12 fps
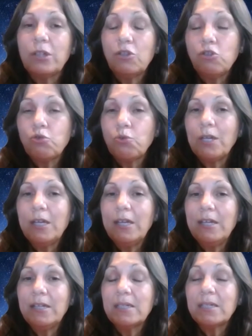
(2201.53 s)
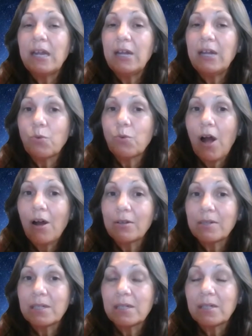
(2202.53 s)
with trees and
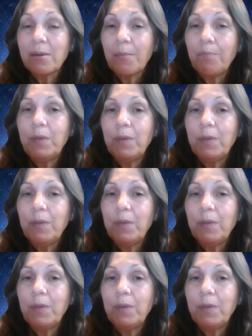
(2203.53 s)
rocks,